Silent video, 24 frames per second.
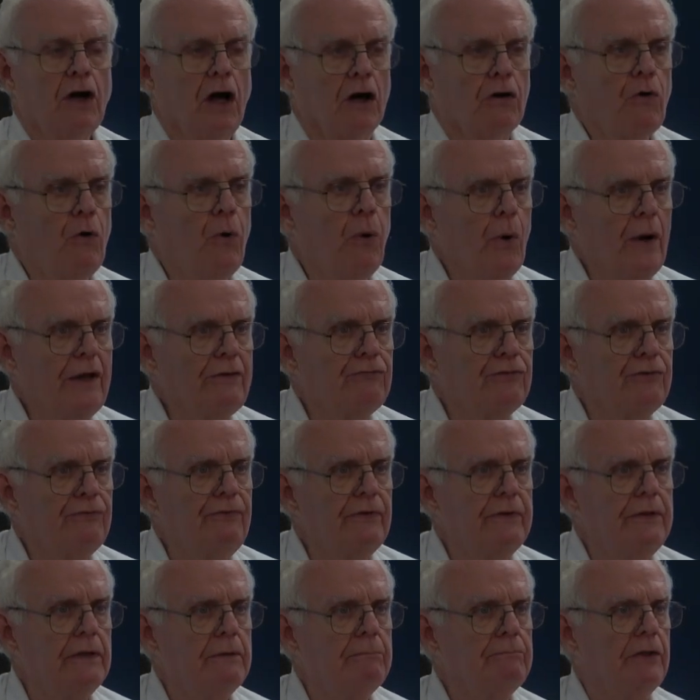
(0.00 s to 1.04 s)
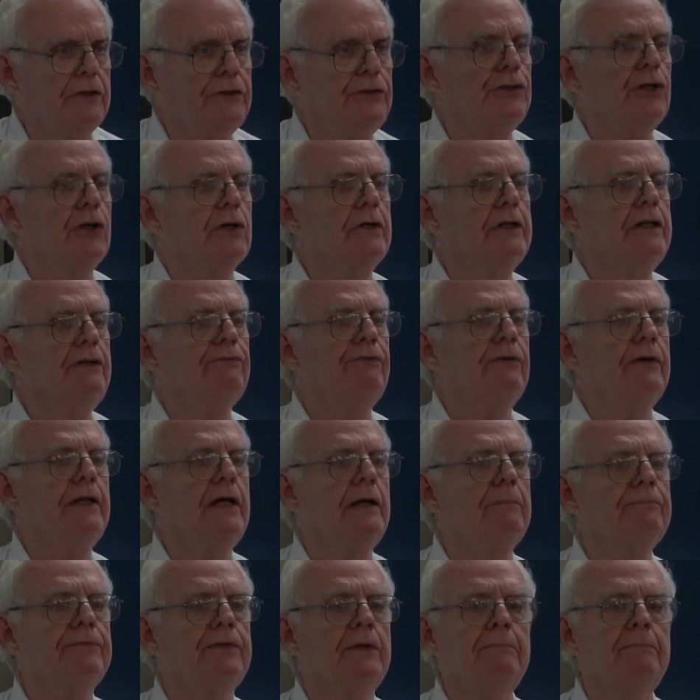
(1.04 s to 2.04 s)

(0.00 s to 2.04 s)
quest for them, a journey for them